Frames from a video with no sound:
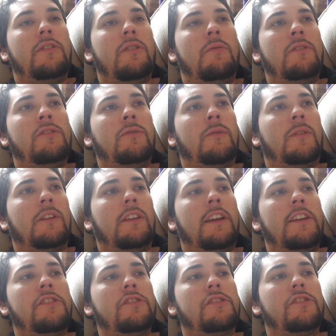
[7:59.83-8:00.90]
go into a
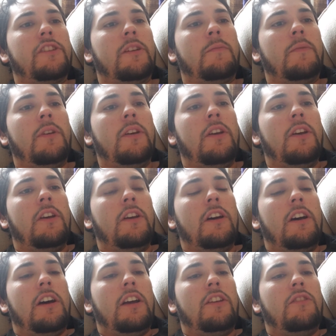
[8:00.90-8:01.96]
relationship,
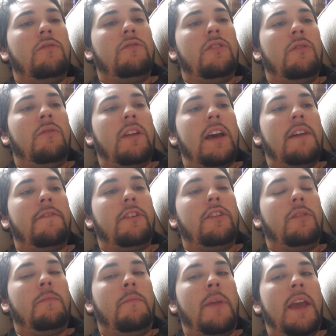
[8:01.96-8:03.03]
you don't have a good